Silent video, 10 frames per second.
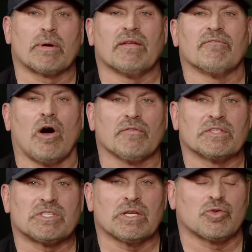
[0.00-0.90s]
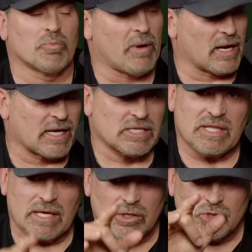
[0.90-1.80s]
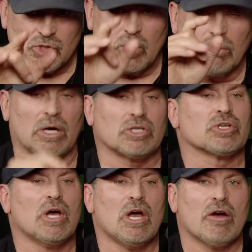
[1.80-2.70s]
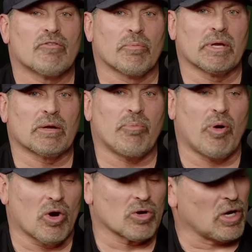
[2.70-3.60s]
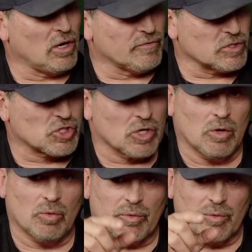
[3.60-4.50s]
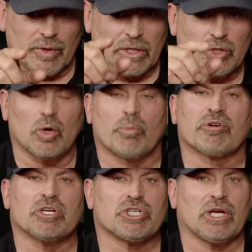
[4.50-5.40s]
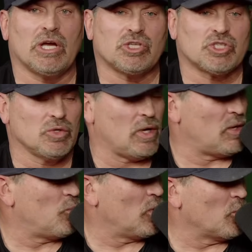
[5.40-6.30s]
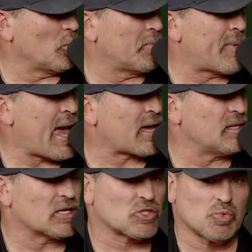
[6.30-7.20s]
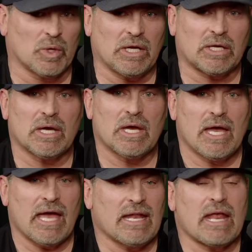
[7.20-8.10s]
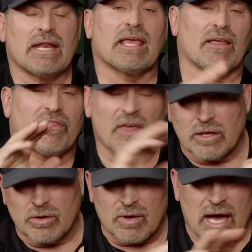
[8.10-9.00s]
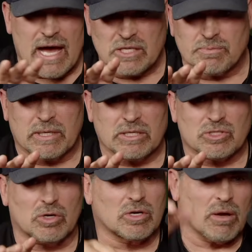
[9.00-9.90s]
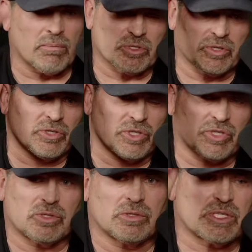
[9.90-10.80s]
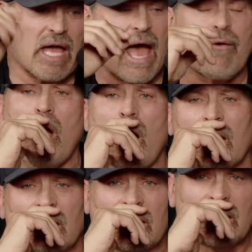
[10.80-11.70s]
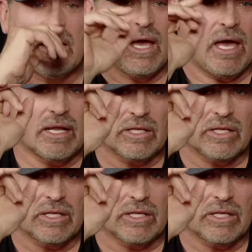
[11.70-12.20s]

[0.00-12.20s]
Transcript: involved in the Stink Truth podcast, thank you so much for being a part of the show. We really do appreciate you, and we will be back next week. And again, thank you guys, because our numbers are just skyrocketing, and it's